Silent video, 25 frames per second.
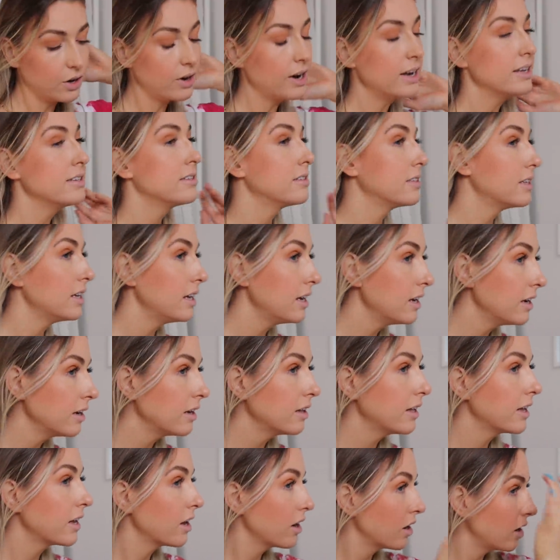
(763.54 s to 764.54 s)
Are you guys
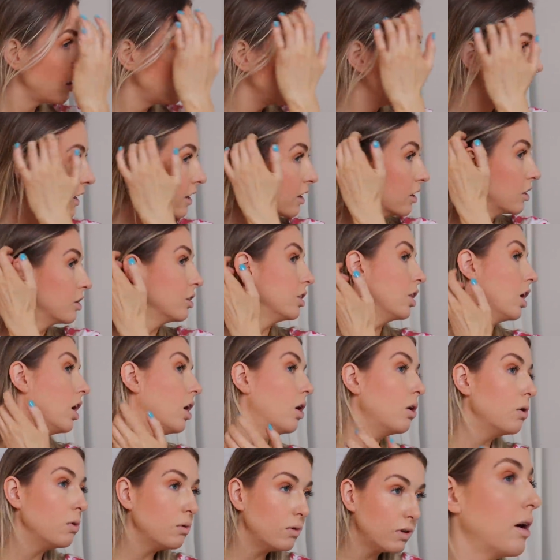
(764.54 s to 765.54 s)
seeing like a, like a
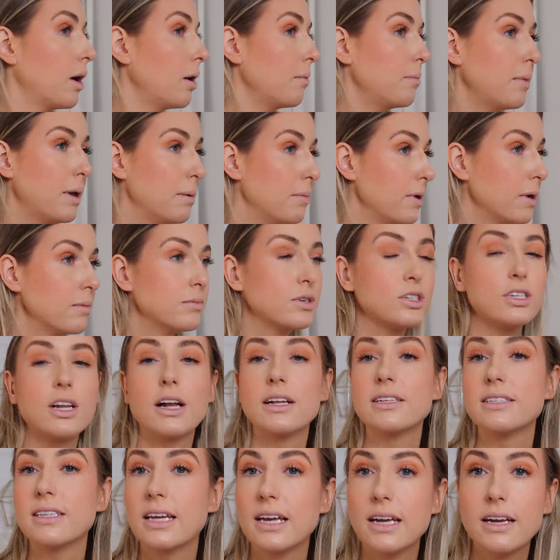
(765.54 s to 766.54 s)
glow? Uh, maybe I'm just
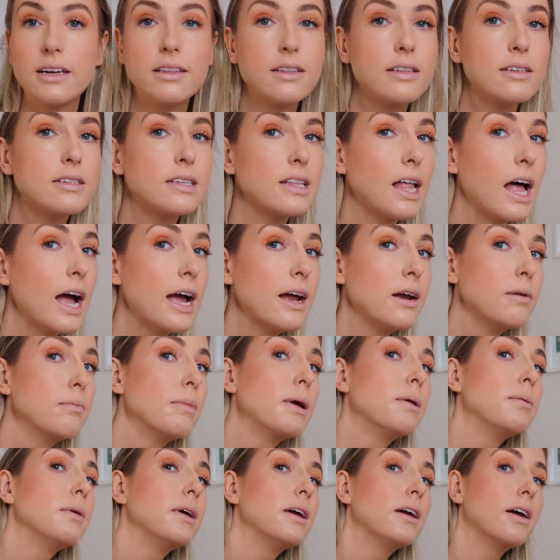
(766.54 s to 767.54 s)
not seeing it in this light.
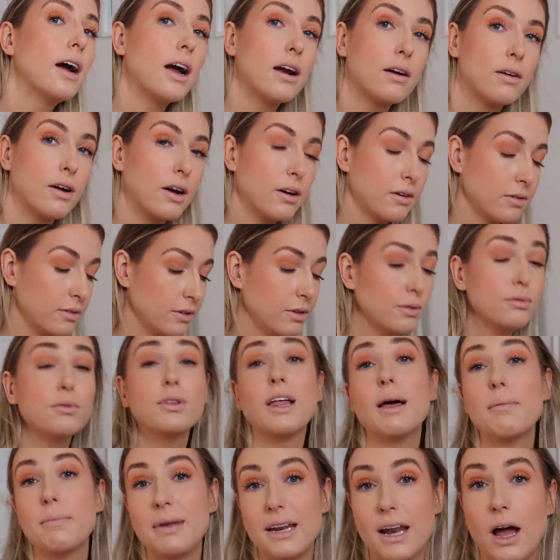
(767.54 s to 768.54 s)
Maybe, I don't know.
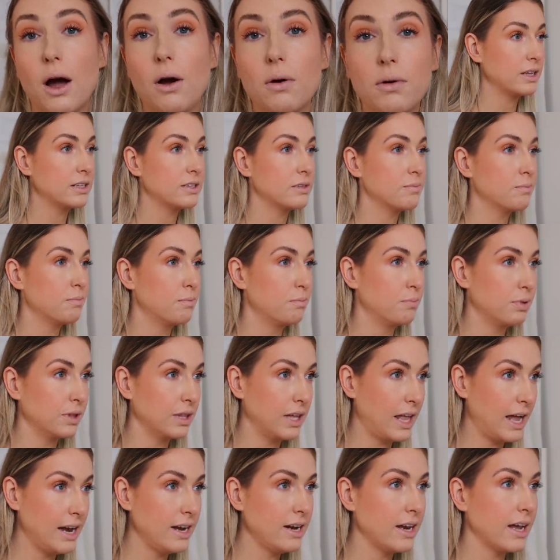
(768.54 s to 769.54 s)
Let me know. It's
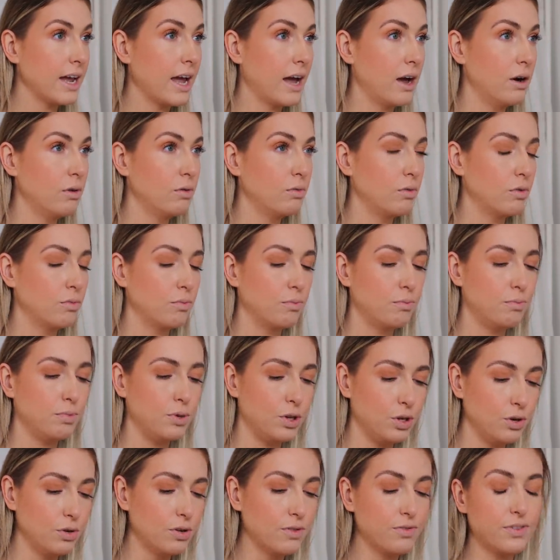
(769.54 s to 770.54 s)
blending out
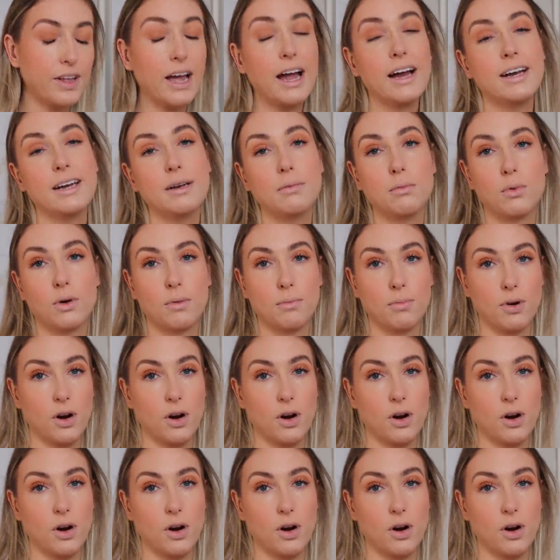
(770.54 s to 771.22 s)
beautifully. I need more